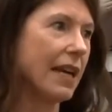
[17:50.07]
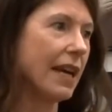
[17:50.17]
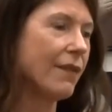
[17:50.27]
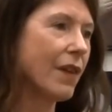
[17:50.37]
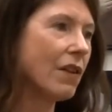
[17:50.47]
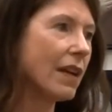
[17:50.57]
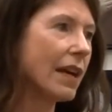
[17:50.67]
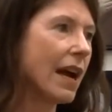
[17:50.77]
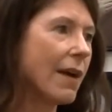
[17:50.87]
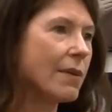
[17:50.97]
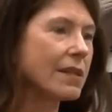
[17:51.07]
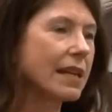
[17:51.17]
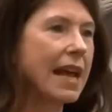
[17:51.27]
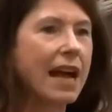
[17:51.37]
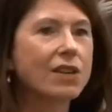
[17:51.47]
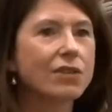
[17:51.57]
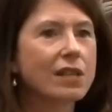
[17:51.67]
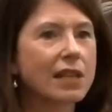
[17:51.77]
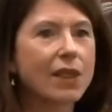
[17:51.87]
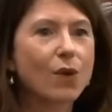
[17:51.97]
It felt like I was an
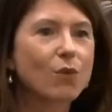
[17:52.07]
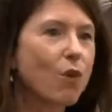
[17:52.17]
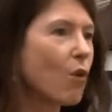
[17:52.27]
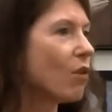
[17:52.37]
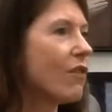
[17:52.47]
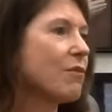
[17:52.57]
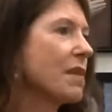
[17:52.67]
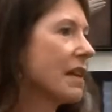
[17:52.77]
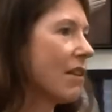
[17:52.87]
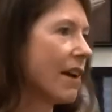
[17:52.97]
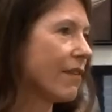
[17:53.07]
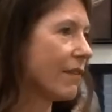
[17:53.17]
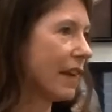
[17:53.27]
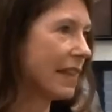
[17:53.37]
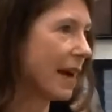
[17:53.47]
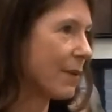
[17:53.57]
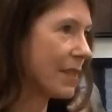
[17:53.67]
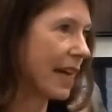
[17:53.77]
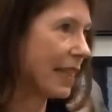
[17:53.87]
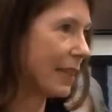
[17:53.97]
actress in the role of my life, and that was
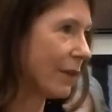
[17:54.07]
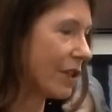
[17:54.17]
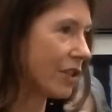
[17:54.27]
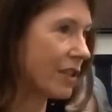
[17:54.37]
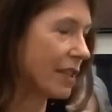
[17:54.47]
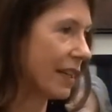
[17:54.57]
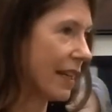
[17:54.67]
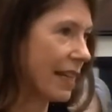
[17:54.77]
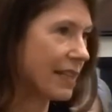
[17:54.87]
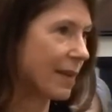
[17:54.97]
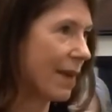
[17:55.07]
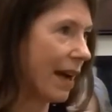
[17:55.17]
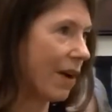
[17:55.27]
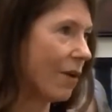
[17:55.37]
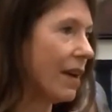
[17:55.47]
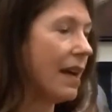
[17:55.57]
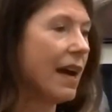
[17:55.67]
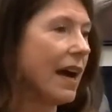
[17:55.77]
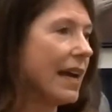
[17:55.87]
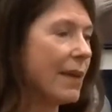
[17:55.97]
Hadley Richardson, and somehow
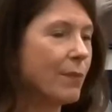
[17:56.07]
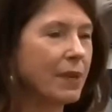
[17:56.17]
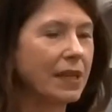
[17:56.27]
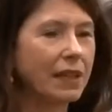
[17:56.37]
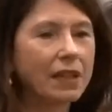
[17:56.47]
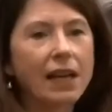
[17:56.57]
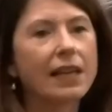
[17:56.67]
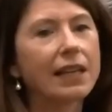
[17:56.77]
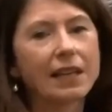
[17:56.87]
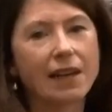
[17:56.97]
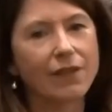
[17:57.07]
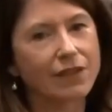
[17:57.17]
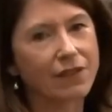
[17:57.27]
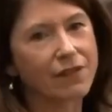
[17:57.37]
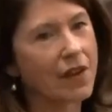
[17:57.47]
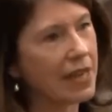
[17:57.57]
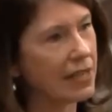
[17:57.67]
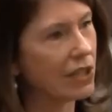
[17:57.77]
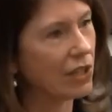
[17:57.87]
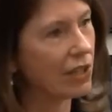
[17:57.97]
I had been lucky enough to
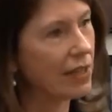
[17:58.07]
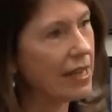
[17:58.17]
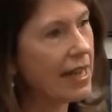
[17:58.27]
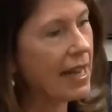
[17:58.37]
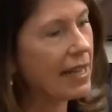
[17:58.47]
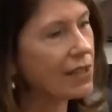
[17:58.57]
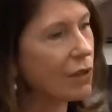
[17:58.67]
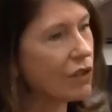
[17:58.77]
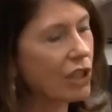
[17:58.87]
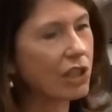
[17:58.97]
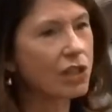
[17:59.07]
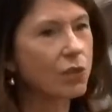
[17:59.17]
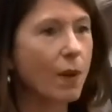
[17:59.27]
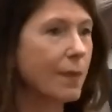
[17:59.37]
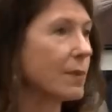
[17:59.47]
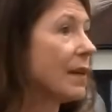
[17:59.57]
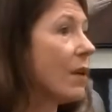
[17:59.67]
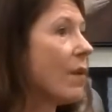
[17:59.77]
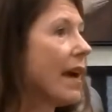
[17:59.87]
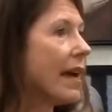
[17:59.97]
find her. And so she just swept me
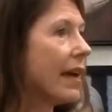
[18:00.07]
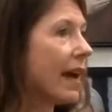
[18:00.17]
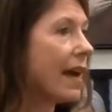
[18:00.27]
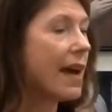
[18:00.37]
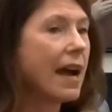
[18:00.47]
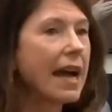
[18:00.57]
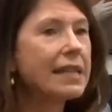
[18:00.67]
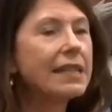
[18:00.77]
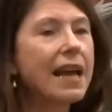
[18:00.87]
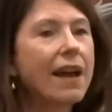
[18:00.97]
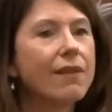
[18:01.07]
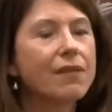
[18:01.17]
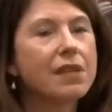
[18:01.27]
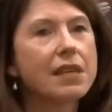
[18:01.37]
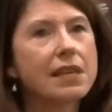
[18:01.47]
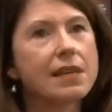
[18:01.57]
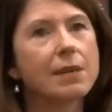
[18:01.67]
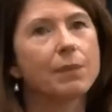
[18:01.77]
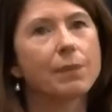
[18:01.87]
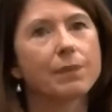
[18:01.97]
away. I didn't have the
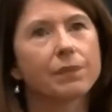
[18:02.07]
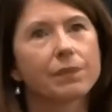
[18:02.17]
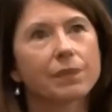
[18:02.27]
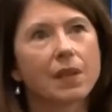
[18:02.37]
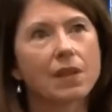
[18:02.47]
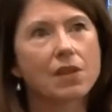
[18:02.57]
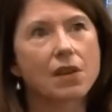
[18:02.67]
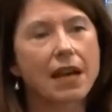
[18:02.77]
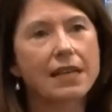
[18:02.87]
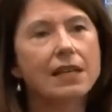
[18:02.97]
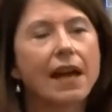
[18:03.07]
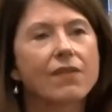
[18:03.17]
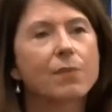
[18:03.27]
the, I didn't have